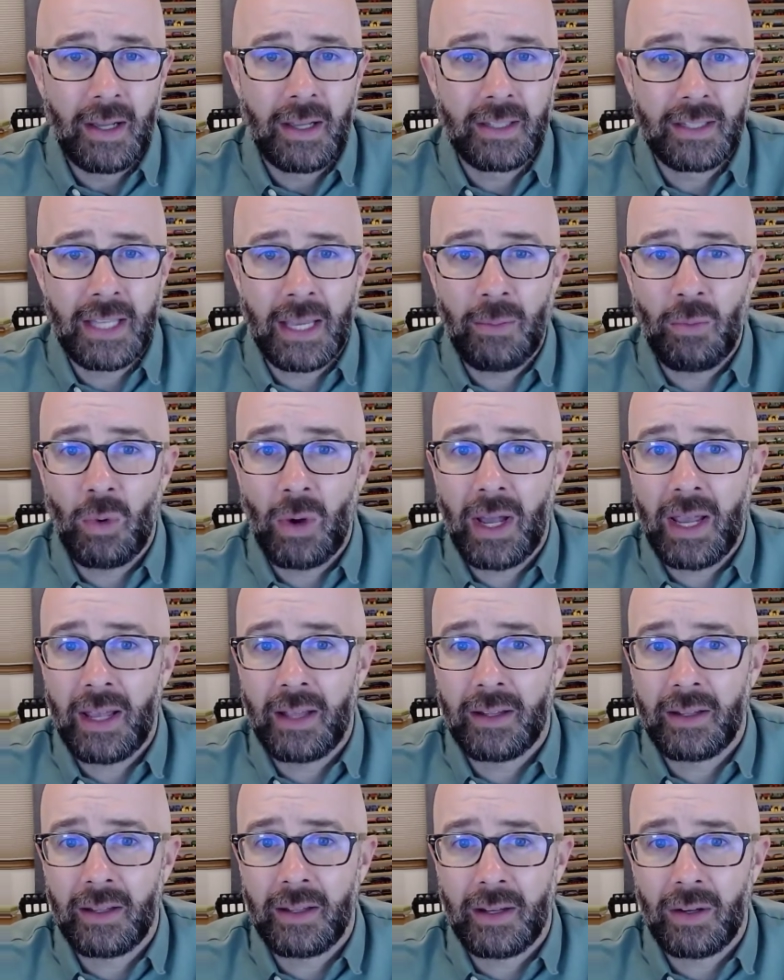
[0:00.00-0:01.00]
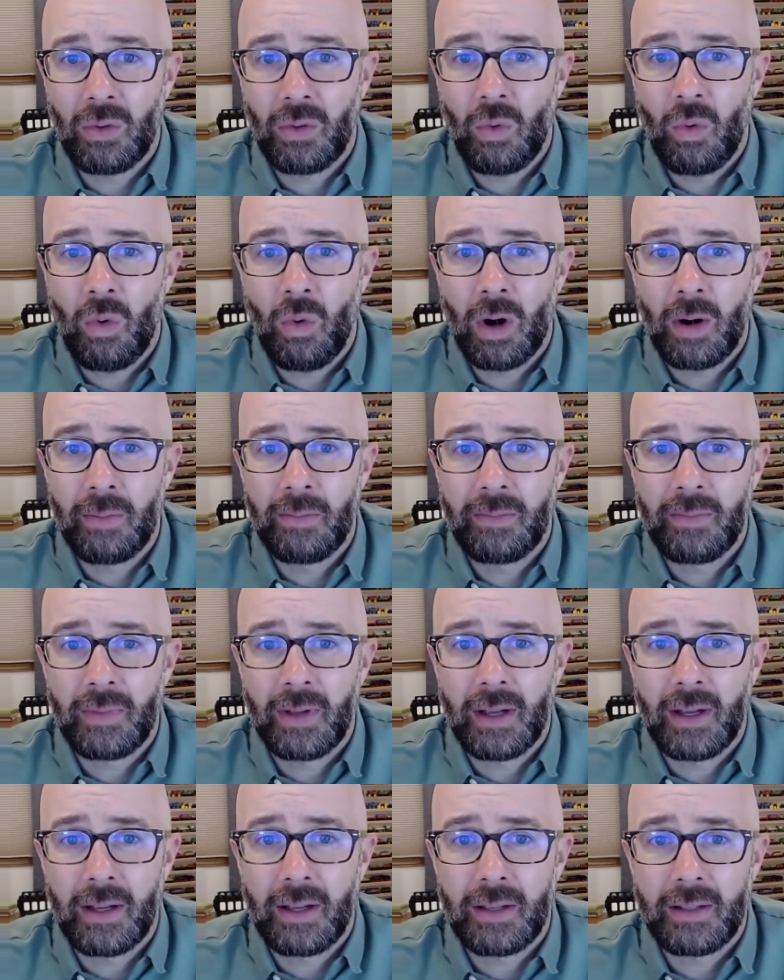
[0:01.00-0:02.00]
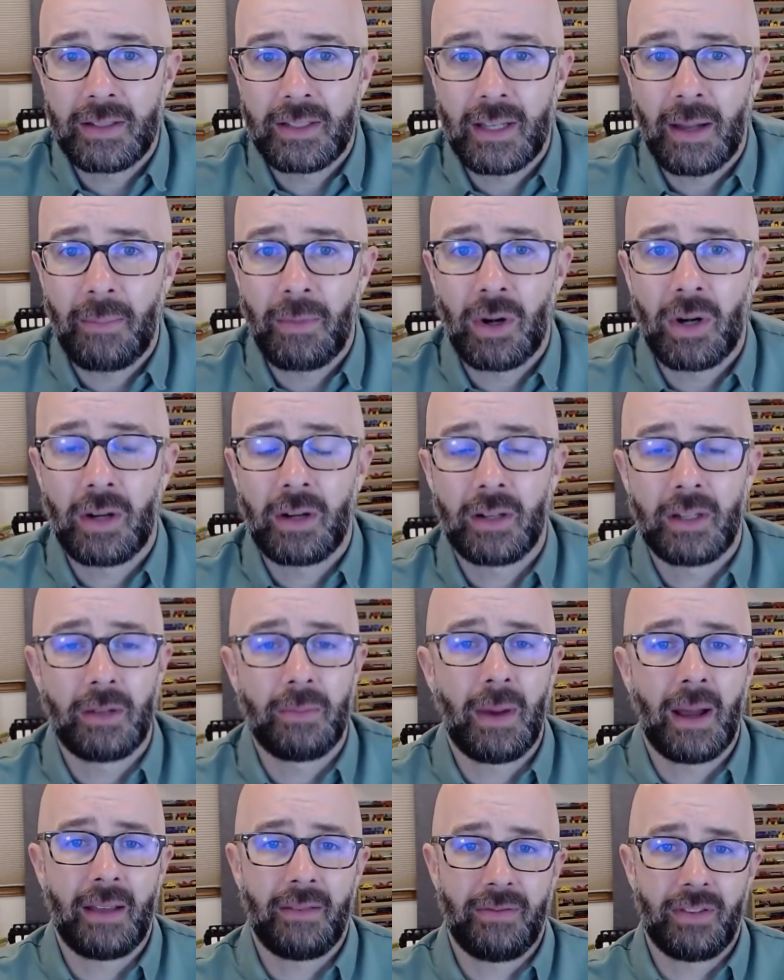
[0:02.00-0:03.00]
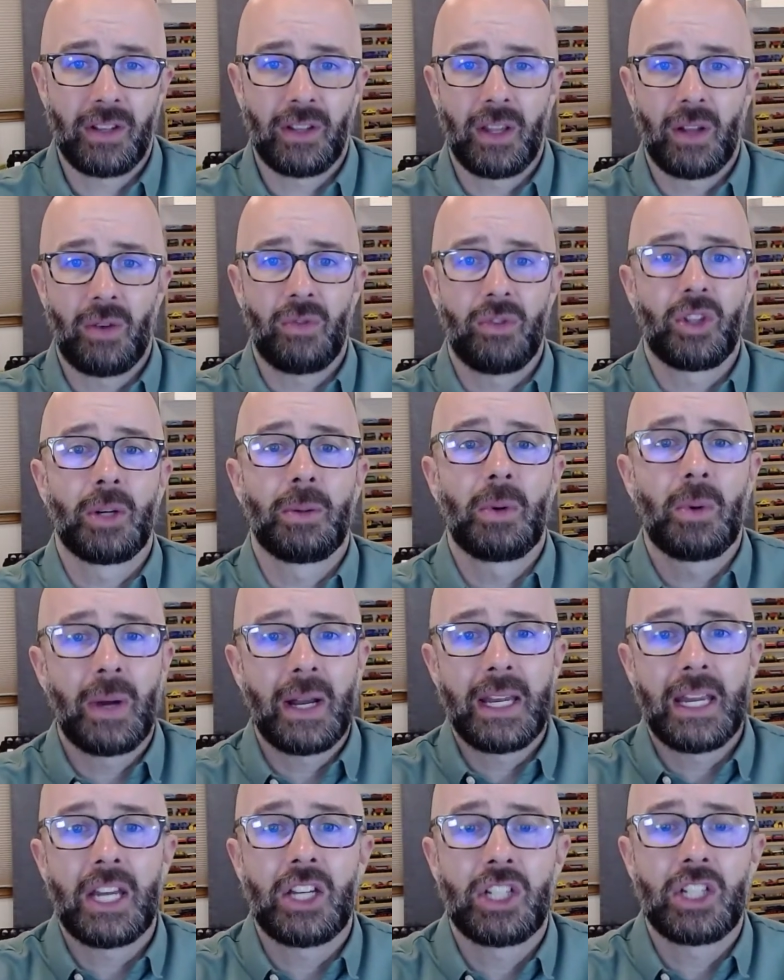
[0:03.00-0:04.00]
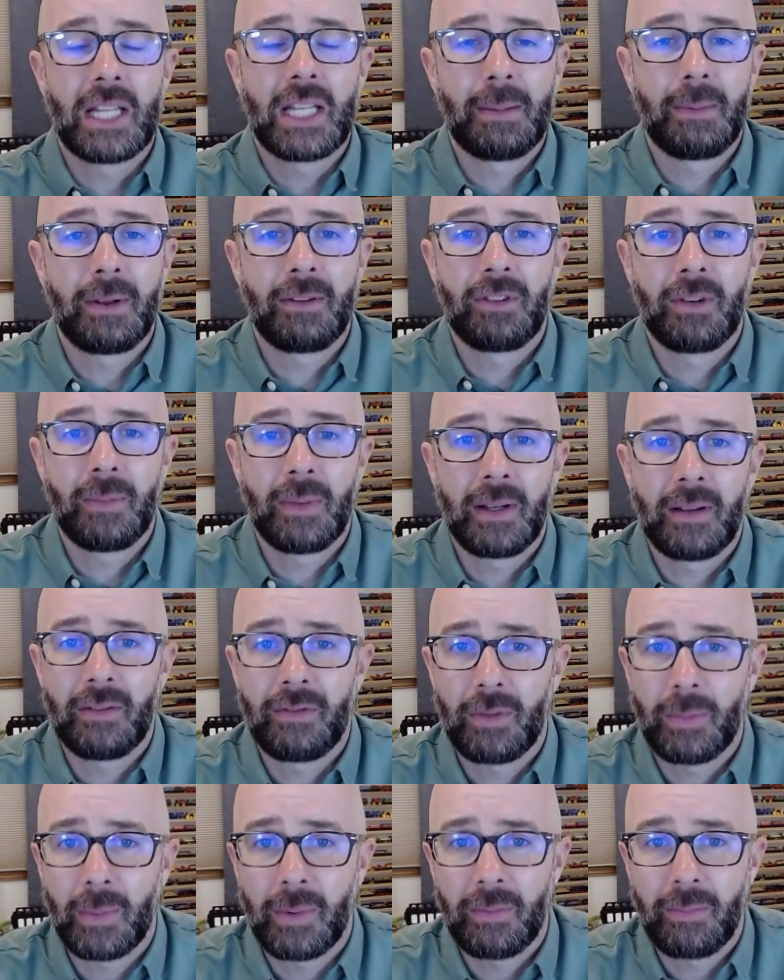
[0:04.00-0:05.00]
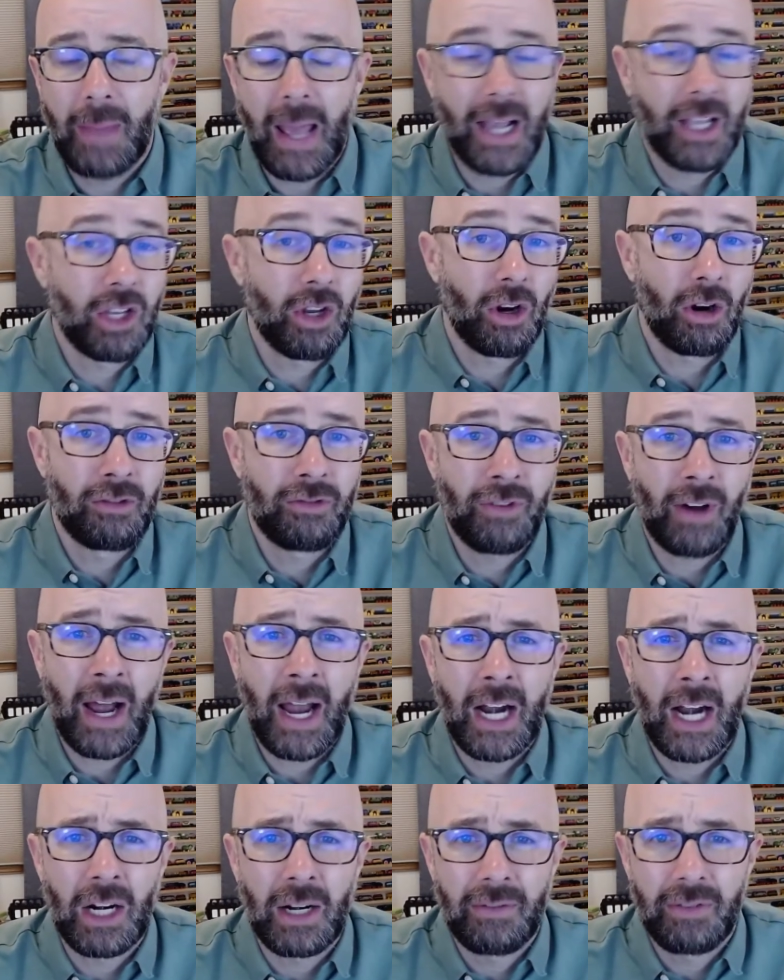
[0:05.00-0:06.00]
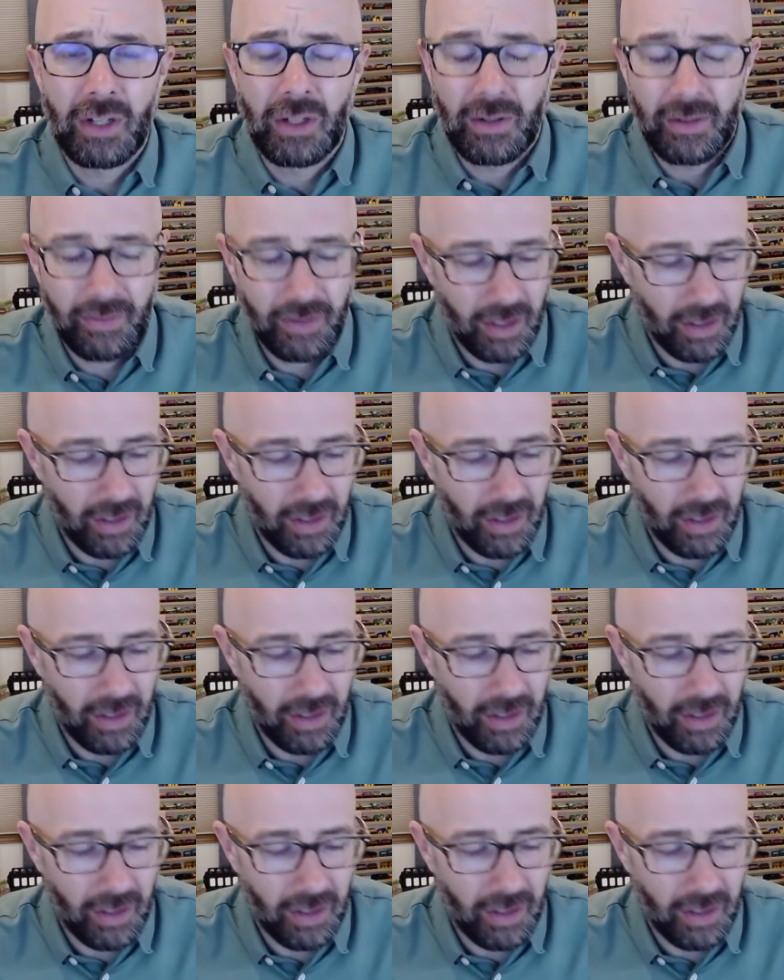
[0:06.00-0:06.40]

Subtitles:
Same way in a warm summer, you might feel the thermal radiation coming from a backyard fire if you're